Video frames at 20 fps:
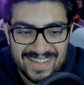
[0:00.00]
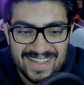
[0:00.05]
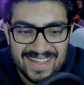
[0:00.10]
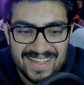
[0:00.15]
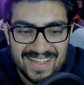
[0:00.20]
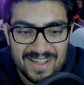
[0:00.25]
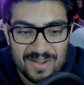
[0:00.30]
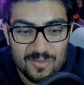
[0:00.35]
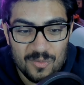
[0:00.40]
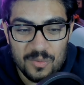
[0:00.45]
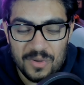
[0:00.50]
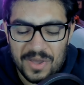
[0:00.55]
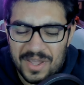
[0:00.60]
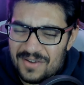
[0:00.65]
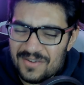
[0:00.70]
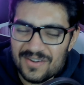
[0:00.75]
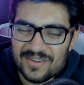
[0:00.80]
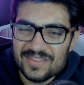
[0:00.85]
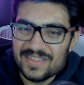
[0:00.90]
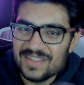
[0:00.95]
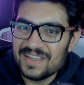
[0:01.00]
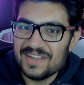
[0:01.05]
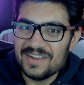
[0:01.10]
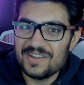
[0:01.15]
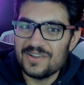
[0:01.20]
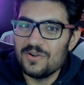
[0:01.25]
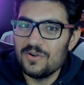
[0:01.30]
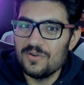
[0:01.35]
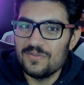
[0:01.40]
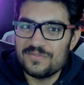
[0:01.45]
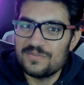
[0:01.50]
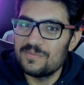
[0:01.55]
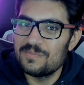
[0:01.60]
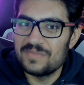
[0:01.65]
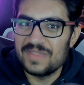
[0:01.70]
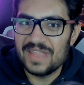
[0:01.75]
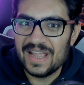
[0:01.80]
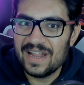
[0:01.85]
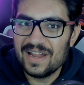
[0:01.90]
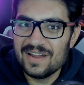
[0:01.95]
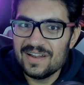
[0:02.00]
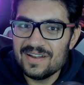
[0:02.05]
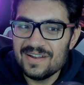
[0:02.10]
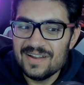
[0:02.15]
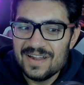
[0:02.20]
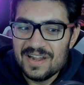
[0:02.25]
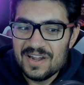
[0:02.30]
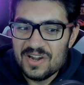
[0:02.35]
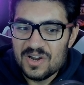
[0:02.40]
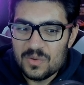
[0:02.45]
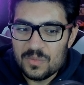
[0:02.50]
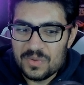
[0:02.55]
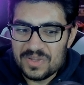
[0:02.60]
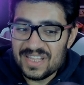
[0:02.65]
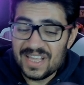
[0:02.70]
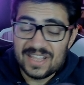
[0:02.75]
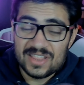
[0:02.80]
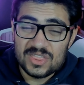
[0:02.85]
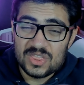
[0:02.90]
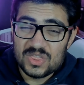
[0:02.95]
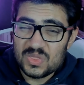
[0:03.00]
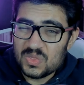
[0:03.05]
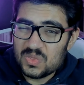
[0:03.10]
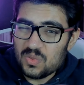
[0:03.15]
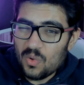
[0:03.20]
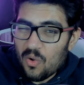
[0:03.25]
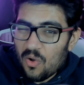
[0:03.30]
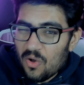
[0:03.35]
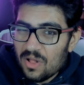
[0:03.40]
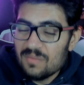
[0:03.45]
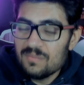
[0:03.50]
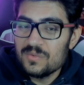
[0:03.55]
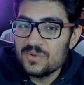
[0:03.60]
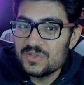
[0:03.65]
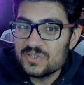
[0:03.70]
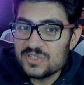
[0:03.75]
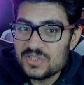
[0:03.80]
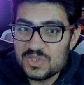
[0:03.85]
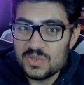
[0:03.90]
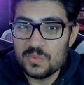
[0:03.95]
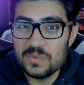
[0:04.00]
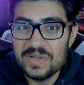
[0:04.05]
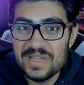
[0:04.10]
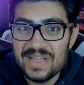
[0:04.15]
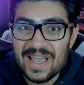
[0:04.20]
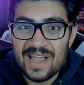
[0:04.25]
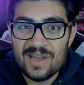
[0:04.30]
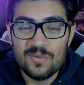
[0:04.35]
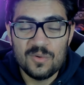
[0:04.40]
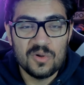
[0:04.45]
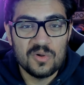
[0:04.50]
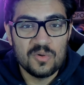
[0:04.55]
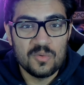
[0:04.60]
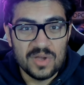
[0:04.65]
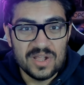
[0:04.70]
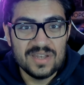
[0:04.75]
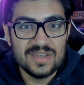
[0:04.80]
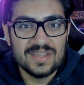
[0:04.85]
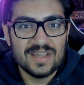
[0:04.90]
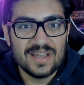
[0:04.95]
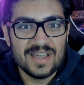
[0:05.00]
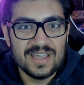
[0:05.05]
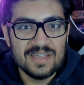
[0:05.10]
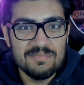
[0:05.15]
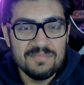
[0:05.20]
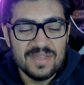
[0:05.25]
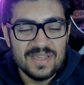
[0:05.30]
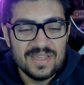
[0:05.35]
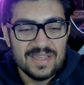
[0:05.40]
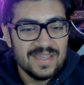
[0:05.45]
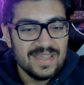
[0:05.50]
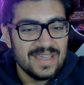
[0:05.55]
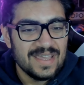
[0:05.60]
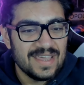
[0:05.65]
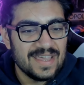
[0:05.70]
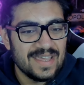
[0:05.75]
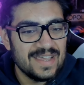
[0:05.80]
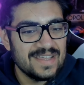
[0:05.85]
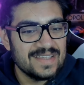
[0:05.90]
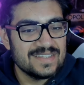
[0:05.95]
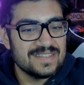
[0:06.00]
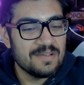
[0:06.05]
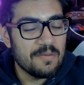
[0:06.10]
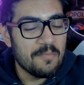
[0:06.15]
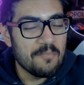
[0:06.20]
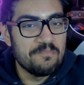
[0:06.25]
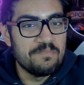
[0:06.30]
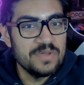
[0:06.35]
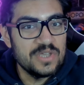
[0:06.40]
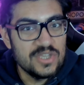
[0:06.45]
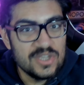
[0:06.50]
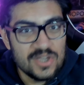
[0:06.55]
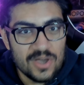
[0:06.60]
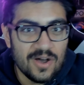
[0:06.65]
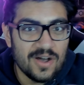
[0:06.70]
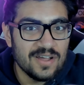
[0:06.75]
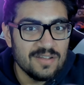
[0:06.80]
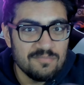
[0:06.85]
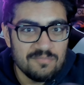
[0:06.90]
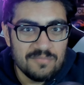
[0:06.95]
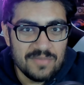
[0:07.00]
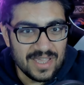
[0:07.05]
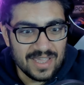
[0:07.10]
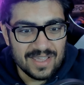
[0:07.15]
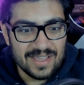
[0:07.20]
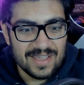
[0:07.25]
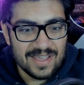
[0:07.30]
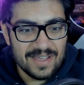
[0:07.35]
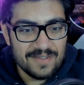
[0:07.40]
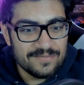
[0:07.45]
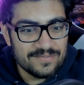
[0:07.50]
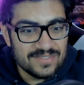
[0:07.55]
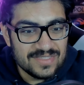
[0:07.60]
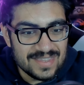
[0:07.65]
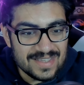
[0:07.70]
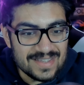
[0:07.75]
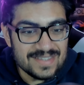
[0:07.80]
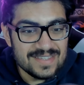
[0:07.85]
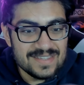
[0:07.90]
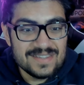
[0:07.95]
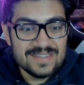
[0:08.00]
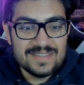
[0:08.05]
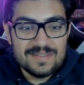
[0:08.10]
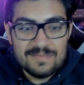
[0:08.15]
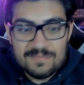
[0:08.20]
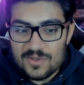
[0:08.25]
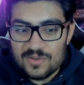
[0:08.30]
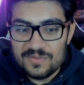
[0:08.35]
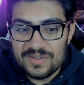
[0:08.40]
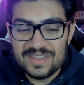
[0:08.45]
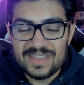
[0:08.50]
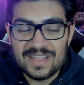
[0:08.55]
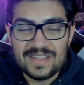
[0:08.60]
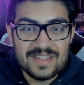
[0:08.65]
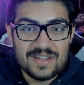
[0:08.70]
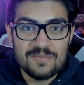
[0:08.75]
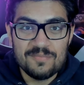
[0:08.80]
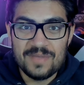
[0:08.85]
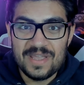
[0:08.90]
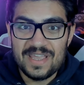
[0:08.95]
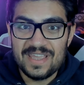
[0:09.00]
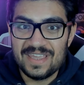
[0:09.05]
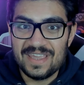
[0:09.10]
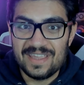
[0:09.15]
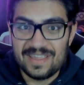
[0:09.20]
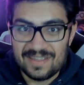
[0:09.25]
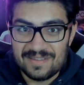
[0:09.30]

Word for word: Where are they going to go from there with a almost three hour runtime is beyond me. If this is the movie that they're making,